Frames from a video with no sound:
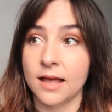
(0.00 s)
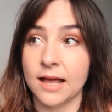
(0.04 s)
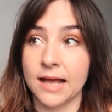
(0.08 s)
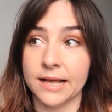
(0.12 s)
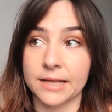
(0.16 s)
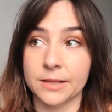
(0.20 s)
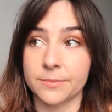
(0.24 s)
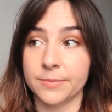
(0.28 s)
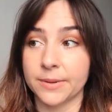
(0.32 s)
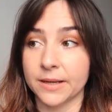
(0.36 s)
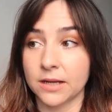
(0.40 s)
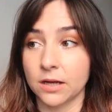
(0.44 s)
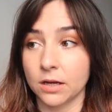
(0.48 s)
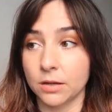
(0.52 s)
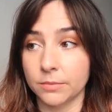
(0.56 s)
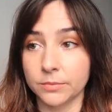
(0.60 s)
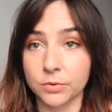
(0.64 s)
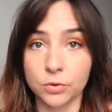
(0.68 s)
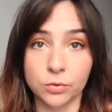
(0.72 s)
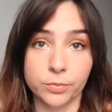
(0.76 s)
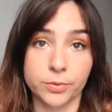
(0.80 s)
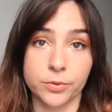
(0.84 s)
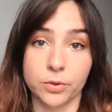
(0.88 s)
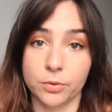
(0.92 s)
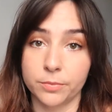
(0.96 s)
I can pick it up
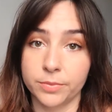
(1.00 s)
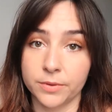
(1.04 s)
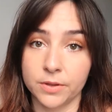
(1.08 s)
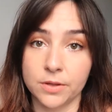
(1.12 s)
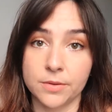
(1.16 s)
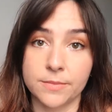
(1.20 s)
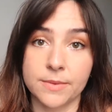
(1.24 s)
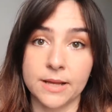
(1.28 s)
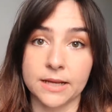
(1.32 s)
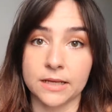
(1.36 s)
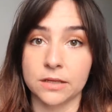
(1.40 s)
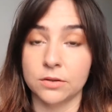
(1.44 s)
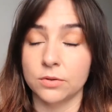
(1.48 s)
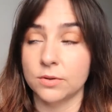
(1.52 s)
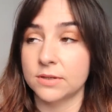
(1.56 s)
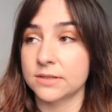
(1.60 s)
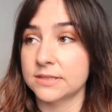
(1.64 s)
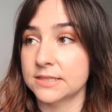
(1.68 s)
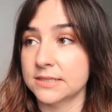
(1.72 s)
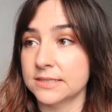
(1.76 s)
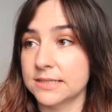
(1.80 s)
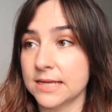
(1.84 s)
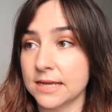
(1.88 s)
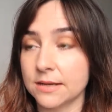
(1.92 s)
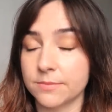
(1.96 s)
no problem. I can go
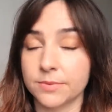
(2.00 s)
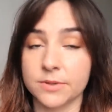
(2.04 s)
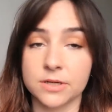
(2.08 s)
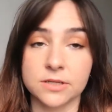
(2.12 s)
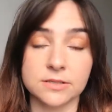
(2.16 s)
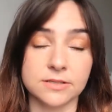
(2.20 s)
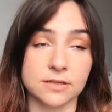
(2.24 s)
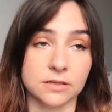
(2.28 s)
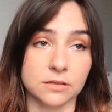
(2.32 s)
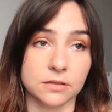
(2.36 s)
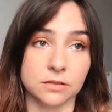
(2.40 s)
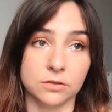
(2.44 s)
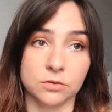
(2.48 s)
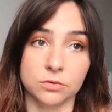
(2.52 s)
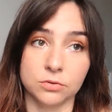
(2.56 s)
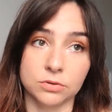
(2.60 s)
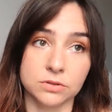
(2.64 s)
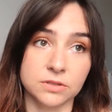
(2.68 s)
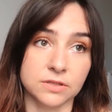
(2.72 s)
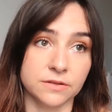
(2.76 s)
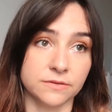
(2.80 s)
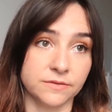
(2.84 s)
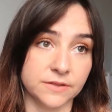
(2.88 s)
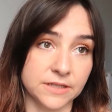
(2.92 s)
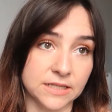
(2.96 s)
into Deborah's, I can go
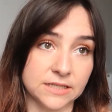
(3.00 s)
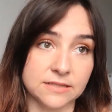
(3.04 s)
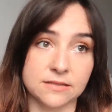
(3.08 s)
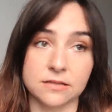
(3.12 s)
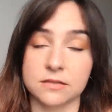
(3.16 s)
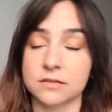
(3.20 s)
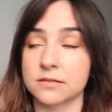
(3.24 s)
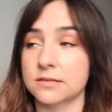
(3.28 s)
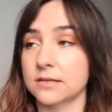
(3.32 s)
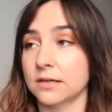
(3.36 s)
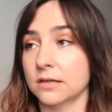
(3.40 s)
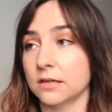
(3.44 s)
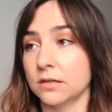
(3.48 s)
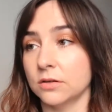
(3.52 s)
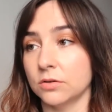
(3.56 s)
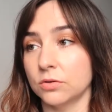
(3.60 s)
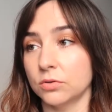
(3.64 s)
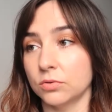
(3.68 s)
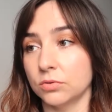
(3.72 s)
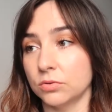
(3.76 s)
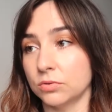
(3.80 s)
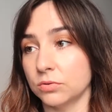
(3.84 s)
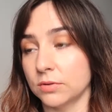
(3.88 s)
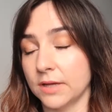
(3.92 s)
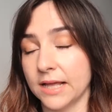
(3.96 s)
to Fraser's, I can
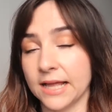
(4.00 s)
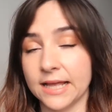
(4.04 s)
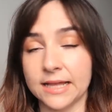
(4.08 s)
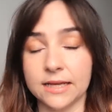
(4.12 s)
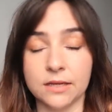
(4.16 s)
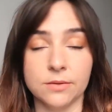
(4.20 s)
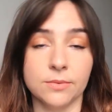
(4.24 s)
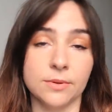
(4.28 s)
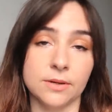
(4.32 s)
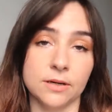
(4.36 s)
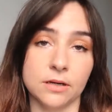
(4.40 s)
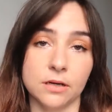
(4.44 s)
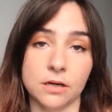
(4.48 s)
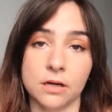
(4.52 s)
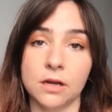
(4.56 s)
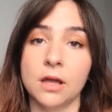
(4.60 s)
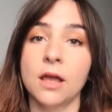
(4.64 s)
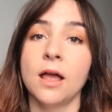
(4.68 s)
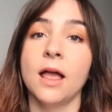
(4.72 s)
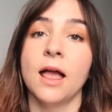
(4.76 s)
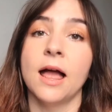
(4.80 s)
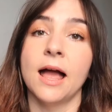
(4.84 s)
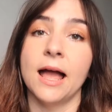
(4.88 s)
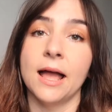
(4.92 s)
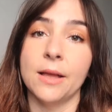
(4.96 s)
go anywhere
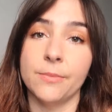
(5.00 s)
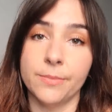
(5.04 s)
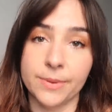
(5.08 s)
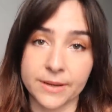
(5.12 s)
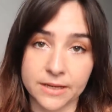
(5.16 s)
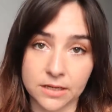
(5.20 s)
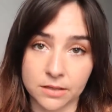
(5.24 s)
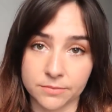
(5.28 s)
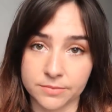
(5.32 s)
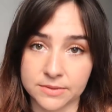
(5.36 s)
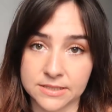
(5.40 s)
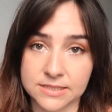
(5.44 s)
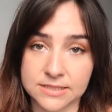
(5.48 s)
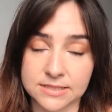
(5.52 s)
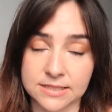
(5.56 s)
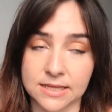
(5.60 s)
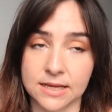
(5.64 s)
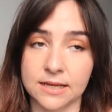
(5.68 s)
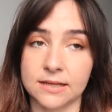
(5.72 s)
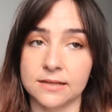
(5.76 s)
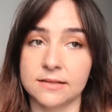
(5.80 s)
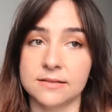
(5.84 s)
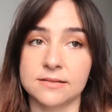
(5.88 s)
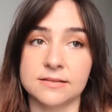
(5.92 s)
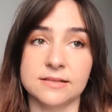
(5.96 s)
and pick up these
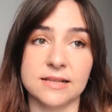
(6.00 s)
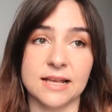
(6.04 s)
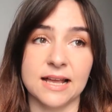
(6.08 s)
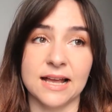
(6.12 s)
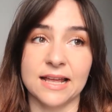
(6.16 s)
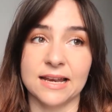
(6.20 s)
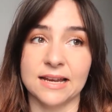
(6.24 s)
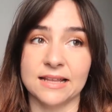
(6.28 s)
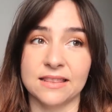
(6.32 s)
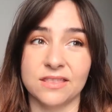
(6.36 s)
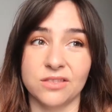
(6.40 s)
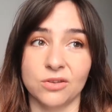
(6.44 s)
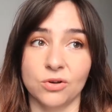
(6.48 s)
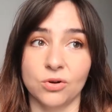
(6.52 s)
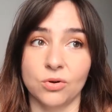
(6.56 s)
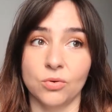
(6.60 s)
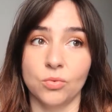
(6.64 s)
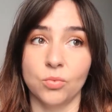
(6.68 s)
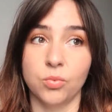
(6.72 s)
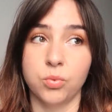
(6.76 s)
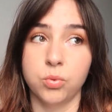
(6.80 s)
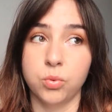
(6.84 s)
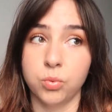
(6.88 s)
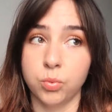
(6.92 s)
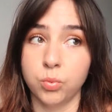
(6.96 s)
things. And I
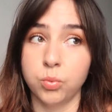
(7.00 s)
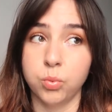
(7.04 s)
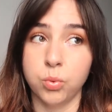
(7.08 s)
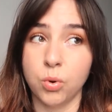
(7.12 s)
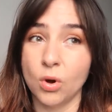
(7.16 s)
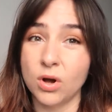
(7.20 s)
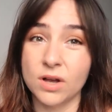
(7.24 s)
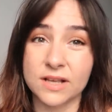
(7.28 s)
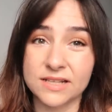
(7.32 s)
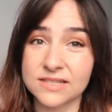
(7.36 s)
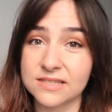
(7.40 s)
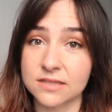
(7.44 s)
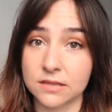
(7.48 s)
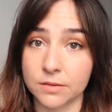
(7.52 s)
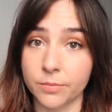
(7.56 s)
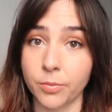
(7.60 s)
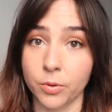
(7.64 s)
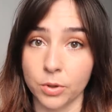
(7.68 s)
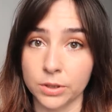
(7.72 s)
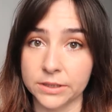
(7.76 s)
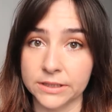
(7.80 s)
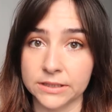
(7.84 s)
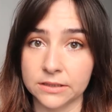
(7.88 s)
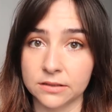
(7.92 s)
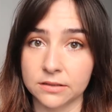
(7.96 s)
thought, what is the
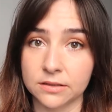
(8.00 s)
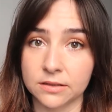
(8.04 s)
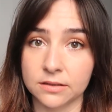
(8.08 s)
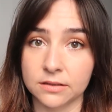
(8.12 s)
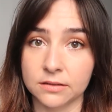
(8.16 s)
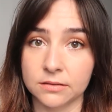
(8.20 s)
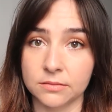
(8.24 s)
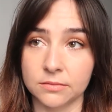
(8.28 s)
point?